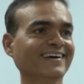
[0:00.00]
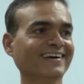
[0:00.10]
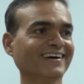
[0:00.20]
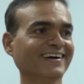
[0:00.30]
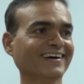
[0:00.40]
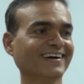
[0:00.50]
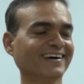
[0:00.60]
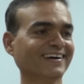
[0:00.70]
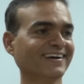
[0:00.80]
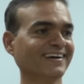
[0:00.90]

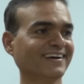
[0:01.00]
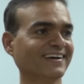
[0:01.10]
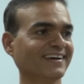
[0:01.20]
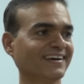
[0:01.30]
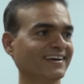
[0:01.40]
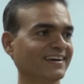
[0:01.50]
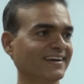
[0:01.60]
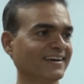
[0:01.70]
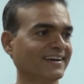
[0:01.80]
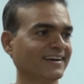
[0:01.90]
[no speech]